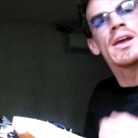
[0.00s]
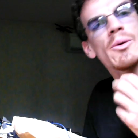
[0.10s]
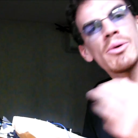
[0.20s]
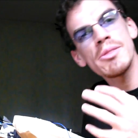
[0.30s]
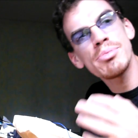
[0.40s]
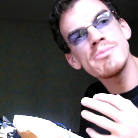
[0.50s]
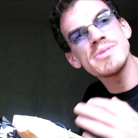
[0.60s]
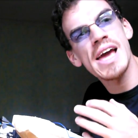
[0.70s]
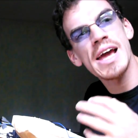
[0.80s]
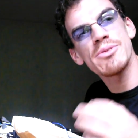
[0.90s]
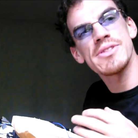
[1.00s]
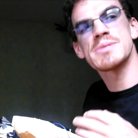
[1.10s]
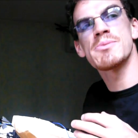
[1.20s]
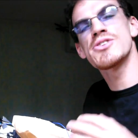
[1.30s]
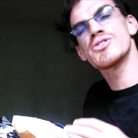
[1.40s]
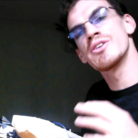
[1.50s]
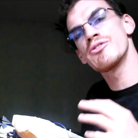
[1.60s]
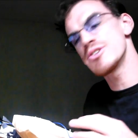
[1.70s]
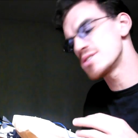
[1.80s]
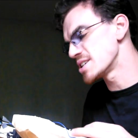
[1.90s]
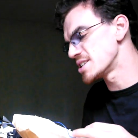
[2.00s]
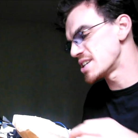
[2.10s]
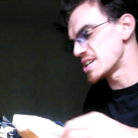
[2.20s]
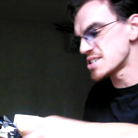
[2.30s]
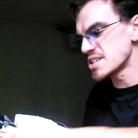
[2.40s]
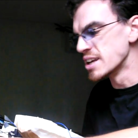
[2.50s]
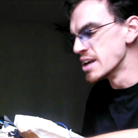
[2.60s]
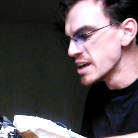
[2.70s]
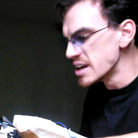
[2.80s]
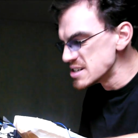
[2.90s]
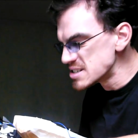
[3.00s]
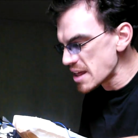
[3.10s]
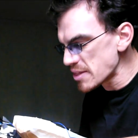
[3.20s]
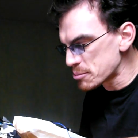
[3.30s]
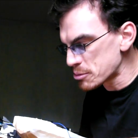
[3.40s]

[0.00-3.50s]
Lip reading: Now one of the problems I had with this motor on the first set of testing is that the